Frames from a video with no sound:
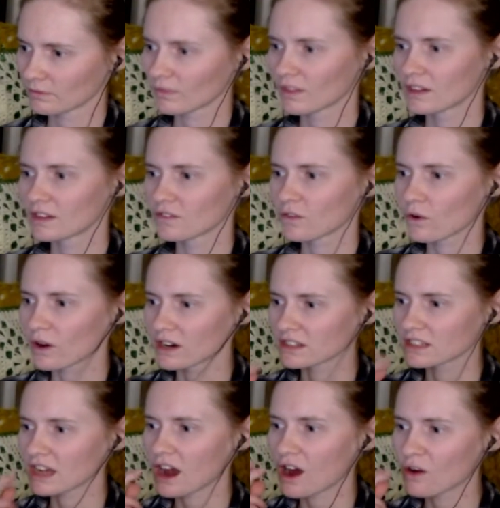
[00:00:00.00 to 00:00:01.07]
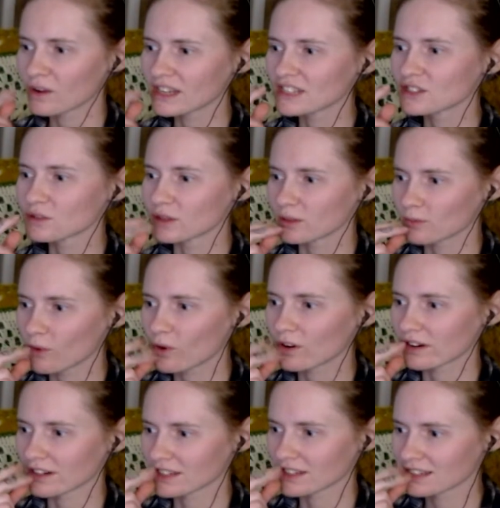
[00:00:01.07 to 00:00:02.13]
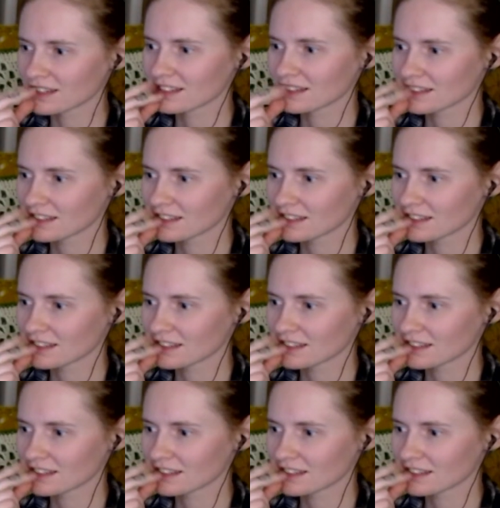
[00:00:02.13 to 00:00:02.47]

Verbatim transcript: And of course, oh, he's doing Morse